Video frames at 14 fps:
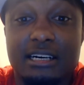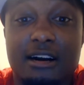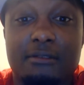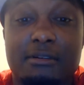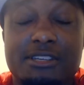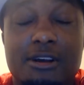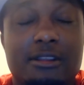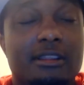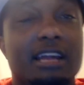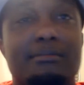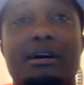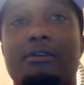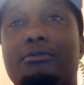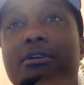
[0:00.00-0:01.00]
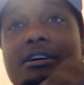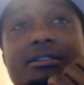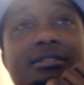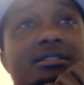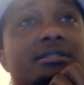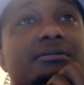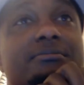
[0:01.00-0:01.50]
We talked a lot about
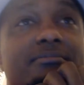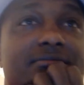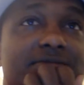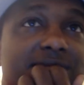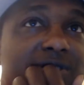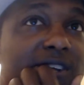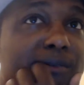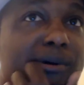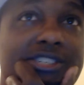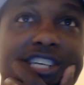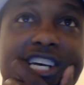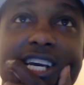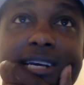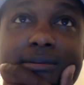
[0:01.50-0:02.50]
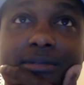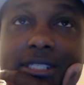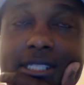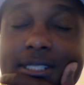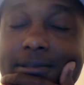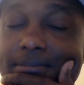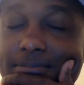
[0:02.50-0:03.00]
Russ, talked about
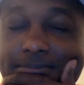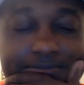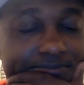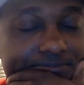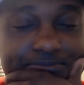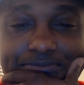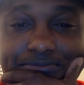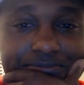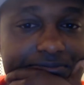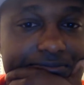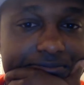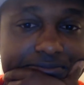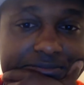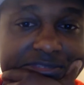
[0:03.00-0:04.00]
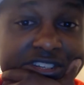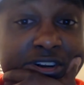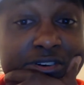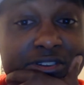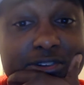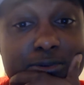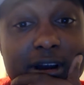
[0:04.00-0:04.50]
James, you
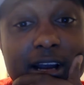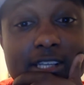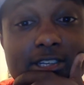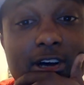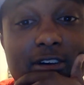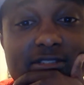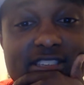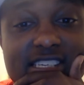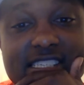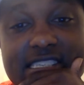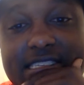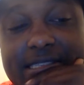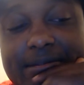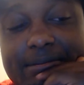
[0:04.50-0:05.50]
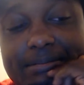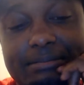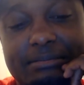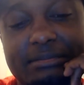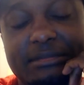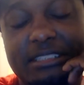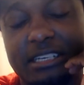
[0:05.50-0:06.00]
know, this Rockets offseason.
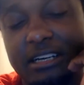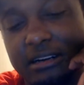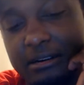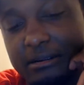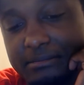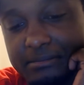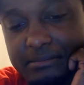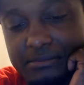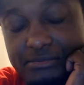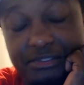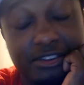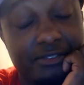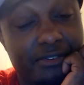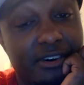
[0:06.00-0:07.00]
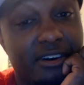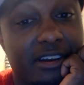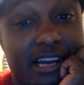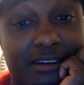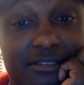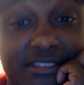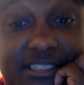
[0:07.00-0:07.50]
It was a very good
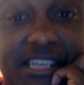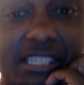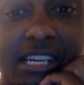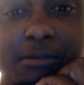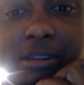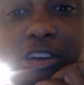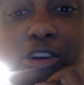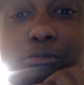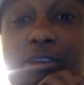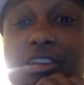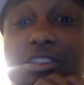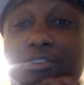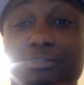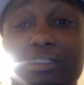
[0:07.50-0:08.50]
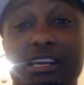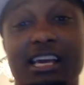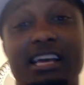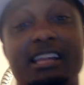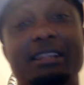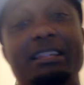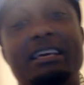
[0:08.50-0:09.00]
conversation. I really hope we can do it
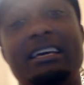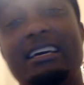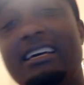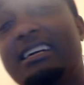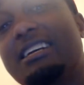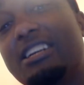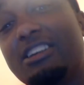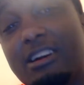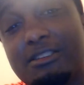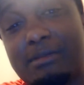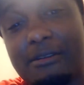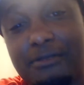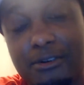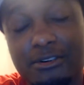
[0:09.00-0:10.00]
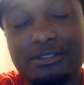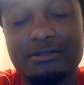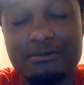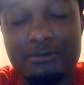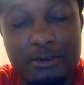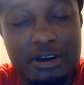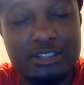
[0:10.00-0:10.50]
again. You know, it was my first
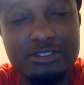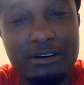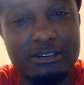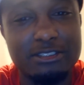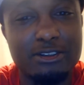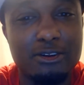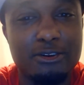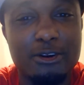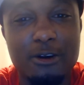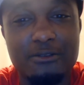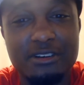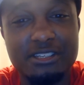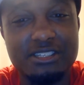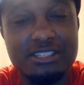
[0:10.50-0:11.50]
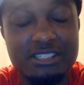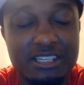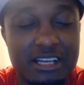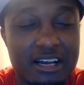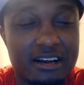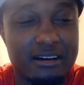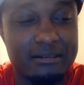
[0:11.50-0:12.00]
one, so I was a little nervous,
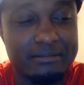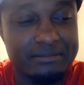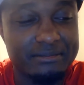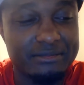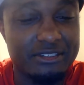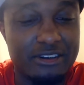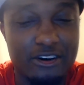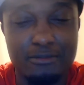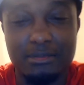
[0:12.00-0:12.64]
you know,